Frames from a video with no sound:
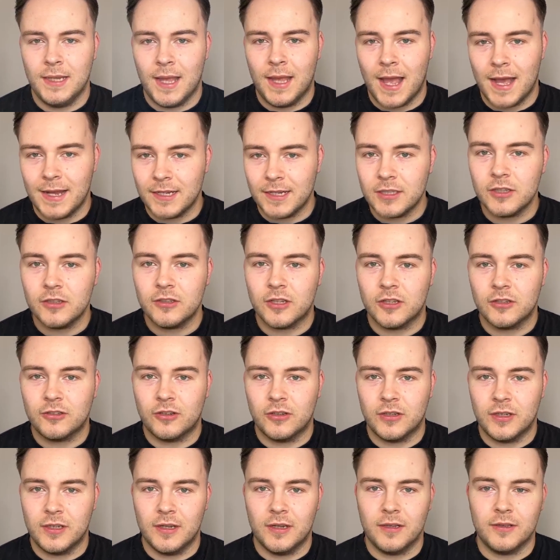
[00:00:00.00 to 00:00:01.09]
And it does
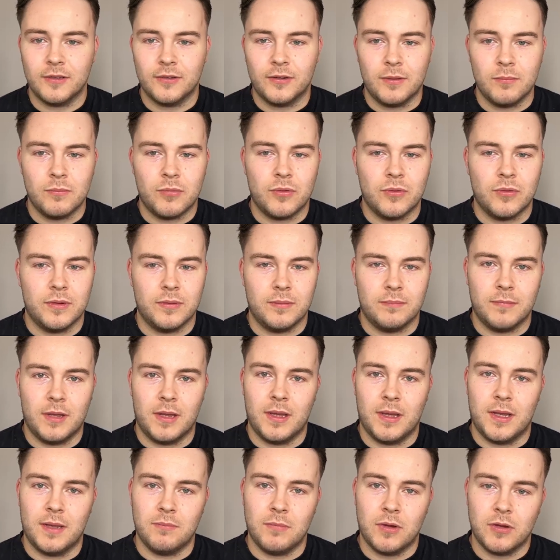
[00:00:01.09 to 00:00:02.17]
touch on the other important
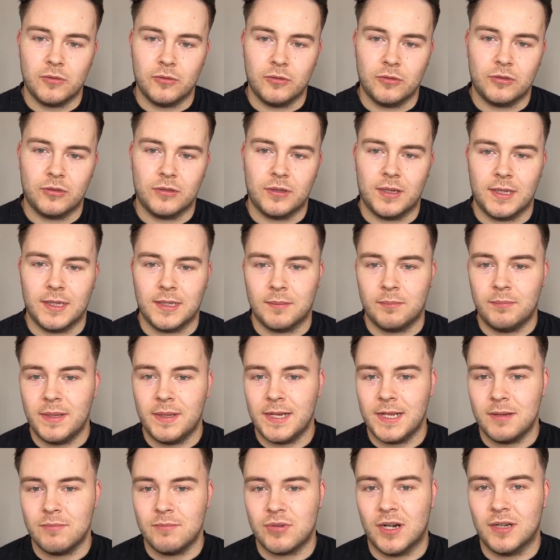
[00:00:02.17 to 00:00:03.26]
uh, models like
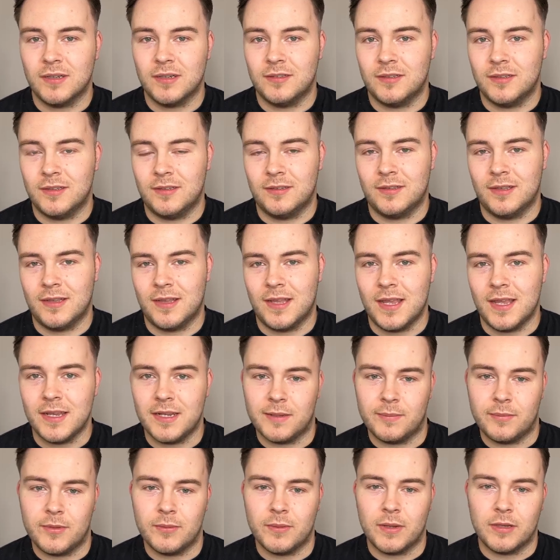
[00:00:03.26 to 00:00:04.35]
billing practices and the A
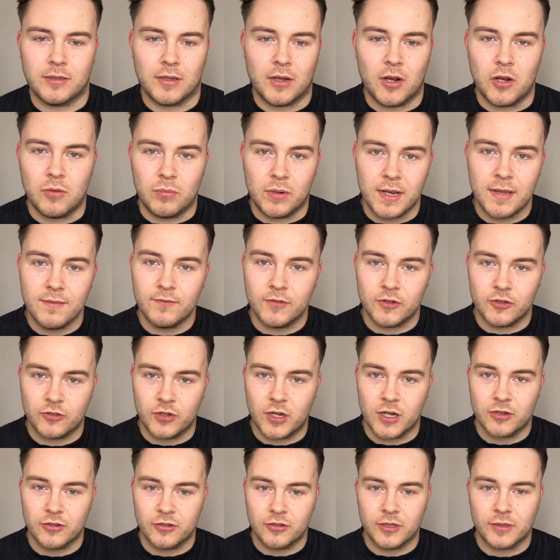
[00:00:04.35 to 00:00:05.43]
W S global
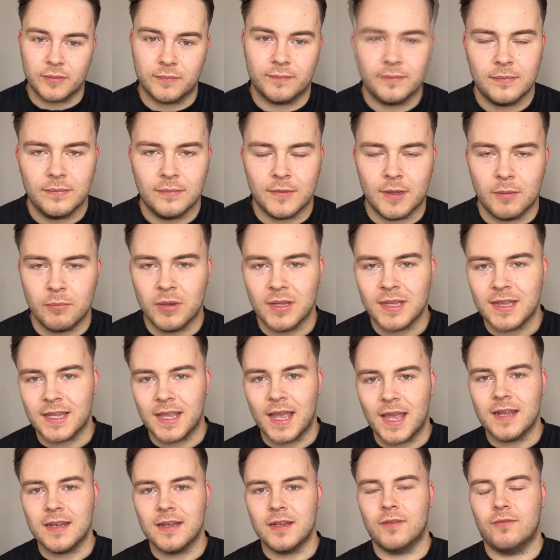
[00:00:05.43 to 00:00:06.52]
infrastructure. Now by
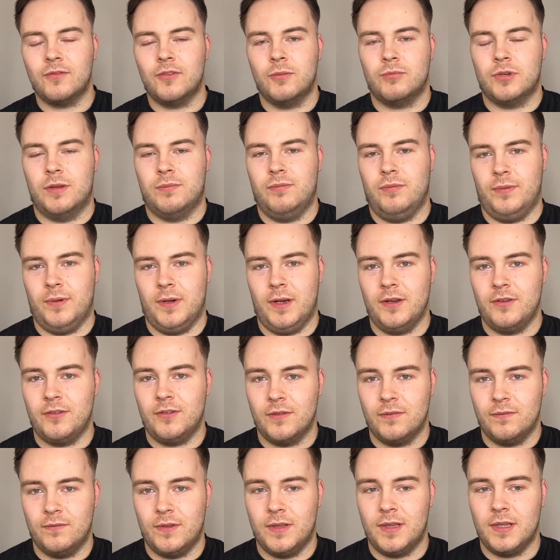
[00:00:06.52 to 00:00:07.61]
the end of your
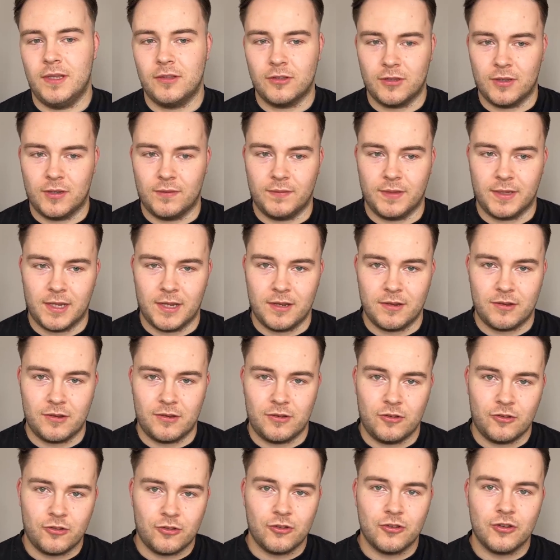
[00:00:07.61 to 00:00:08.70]
preparation for this
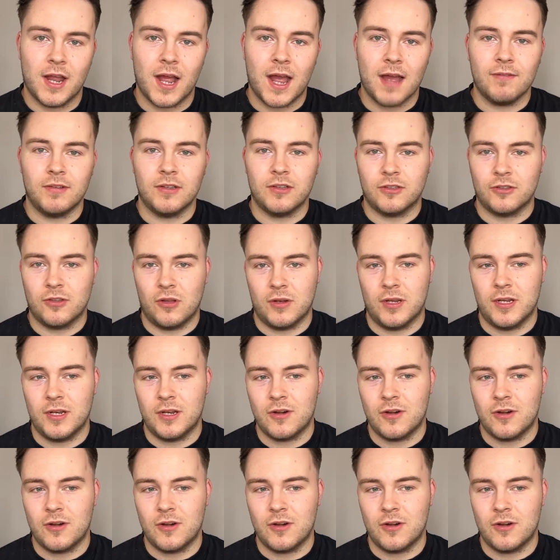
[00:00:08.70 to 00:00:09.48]
certification, you should have a solid